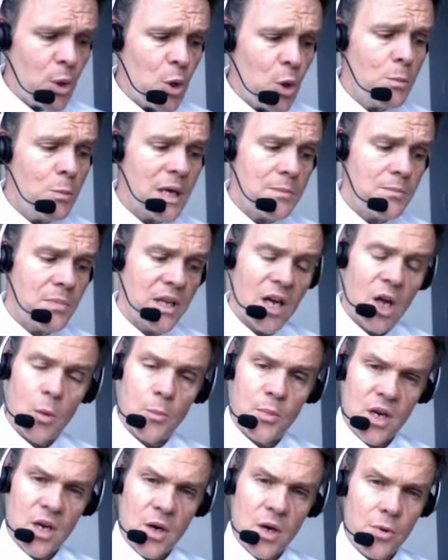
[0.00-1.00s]
who might be
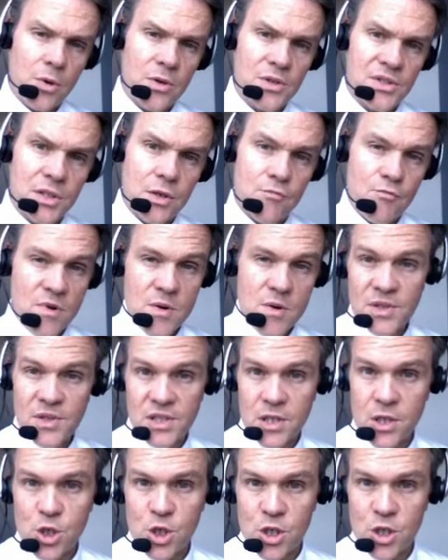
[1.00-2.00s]
helping a person
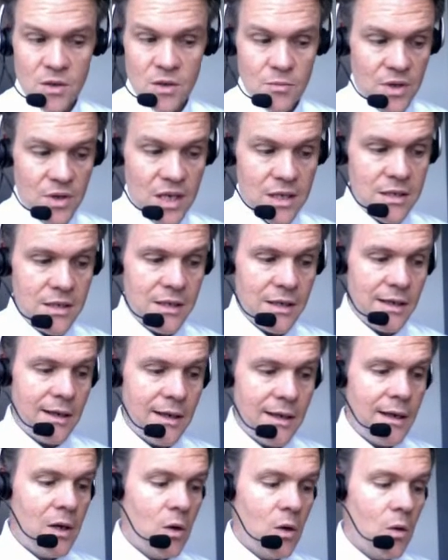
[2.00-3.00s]
reposition in bed,
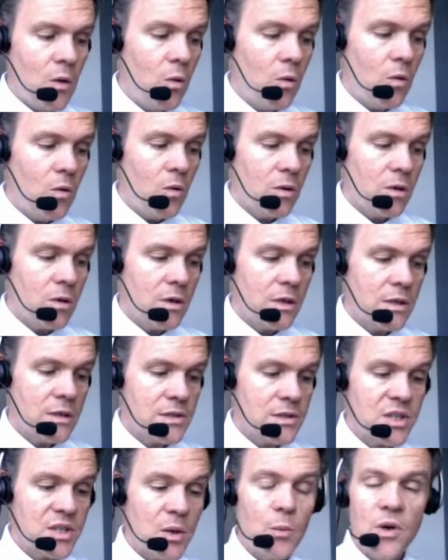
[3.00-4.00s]
or
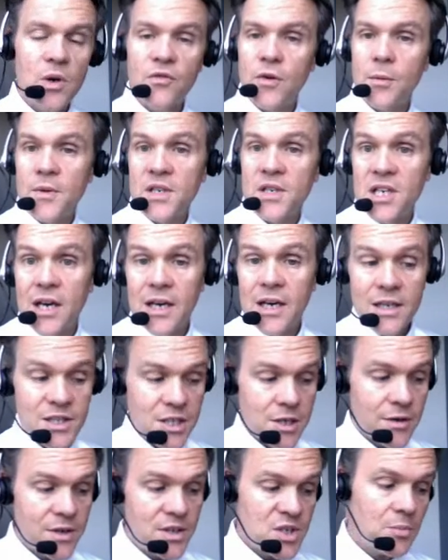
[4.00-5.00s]
someone from the
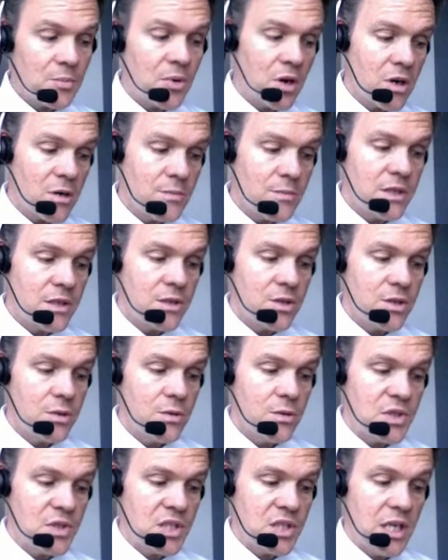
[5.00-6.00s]
dietary department
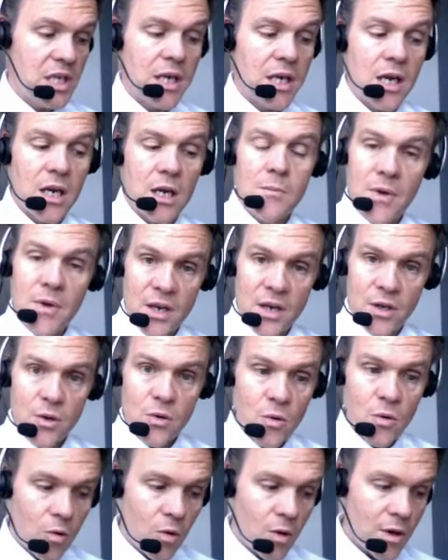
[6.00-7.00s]
who's taking a menu
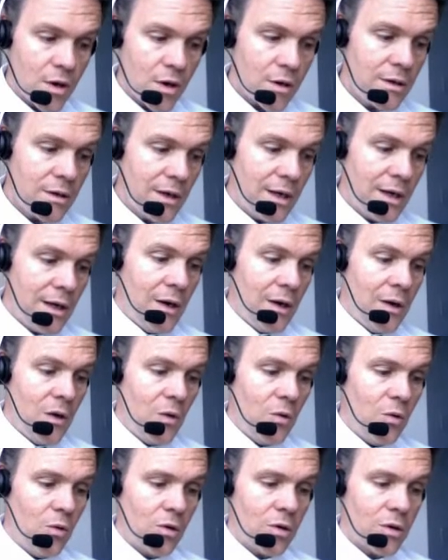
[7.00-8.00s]
order,
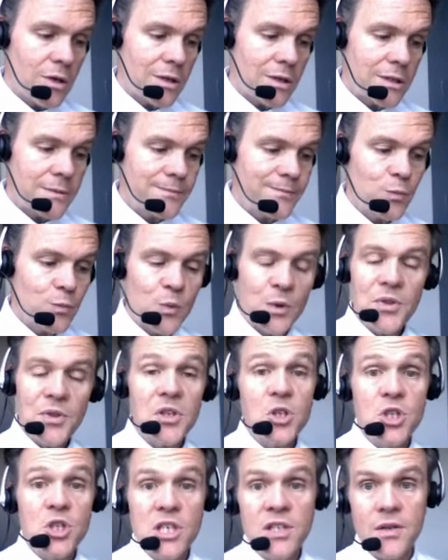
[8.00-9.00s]
or with the
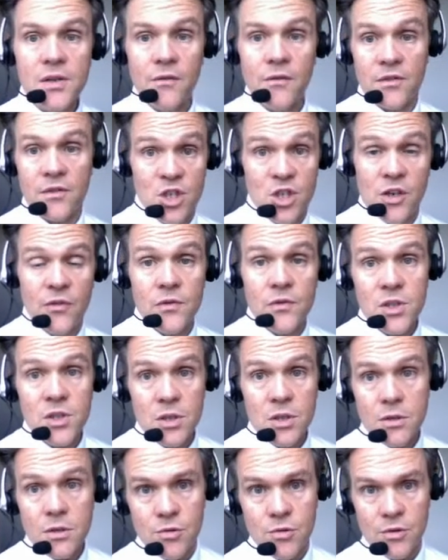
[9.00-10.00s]
chief of
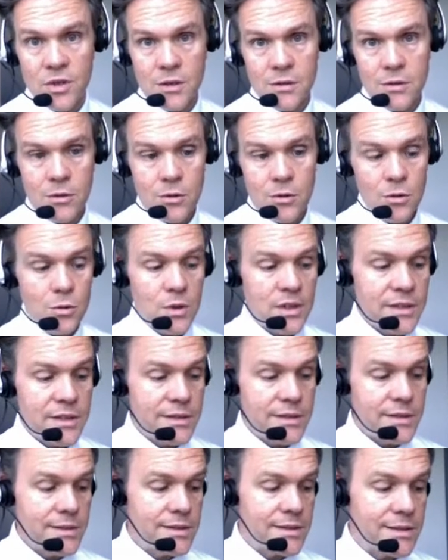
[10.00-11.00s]
surgery who
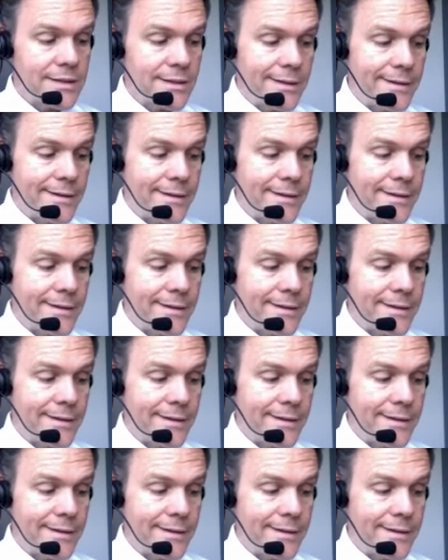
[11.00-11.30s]
is